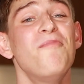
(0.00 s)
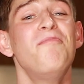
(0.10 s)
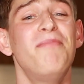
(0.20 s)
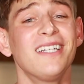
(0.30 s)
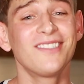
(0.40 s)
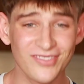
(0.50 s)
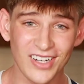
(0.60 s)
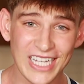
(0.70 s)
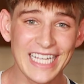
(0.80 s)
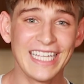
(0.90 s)
the best
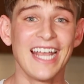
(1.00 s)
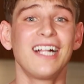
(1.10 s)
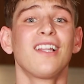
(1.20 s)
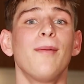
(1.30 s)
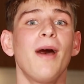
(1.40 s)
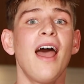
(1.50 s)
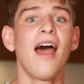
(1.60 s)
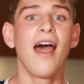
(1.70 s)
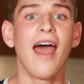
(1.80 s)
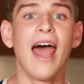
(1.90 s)
fucking gay club
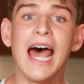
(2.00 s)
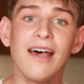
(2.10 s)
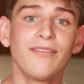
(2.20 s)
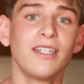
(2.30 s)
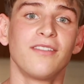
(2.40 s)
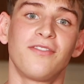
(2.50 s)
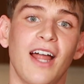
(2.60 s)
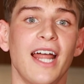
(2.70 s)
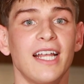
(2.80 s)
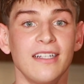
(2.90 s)
ever.
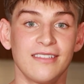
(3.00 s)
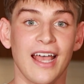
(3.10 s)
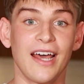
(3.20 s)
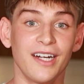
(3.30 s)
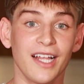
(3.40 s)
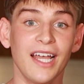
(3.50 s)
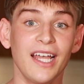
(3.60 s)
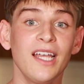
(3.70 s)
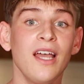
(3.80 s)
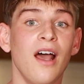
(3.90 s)
Friday and Saturday.